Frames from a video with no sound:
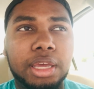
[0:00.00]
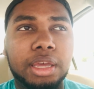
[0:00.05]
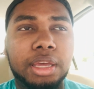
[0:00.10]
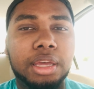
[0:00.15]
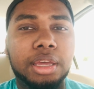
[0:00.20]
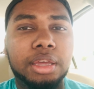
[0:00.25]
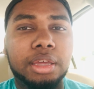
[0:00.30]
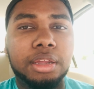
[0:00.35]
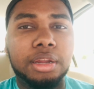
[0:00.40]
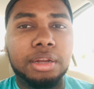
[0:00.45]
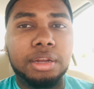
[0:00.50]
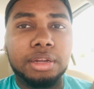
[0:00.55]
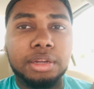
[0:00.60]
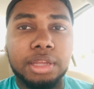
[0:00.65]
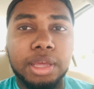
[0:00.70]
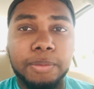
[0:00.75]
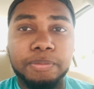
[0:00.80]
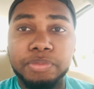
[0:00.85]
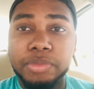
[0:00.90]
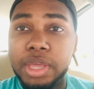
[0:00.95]
And
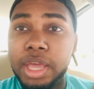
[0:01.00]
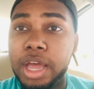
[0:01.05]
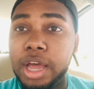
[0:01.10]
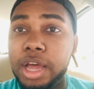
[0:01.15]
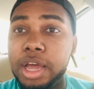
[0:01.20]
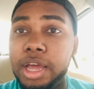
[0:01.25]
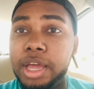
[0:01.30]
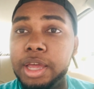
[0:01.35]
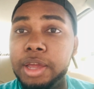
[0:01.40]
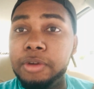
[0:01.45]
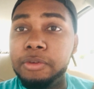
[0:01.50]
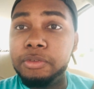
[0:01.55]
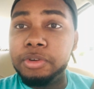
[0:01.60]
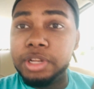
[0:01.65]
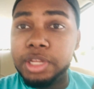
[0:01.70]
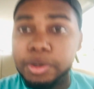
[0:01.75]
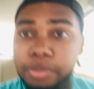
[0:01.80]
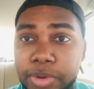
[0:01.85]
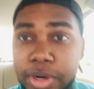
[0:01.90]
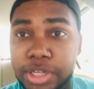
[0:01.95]
yeah, I
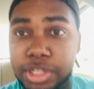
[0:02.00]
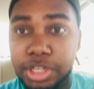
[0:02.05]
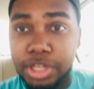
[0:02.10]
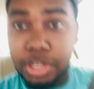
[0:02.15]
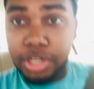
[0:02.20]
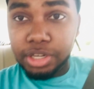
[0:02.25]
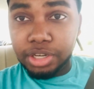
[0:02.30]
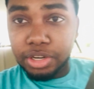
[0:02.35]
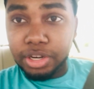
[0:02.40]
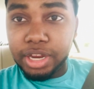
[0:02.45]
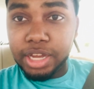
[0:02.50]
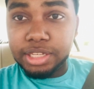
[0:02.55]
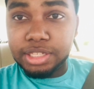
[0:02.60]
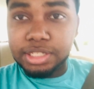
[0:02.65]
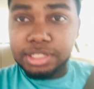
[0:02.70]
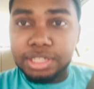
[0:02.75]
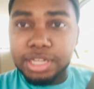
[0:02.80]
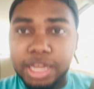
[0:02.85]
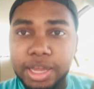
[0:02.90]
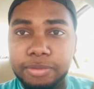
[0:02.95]
really appreciate you
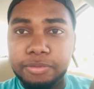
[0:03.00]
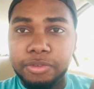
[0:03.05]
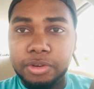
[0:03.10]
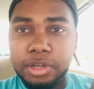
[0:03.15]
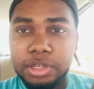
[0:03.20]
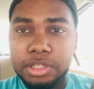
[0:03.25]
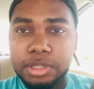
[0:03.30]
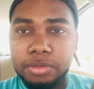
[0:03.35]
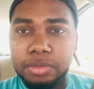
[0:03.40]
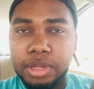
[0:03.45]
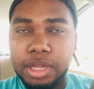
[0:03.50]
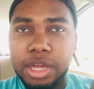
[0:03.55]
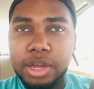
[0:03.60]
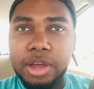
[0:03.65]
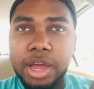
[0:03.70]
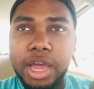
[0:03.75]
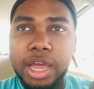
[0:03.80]
guys' time for listening to me out.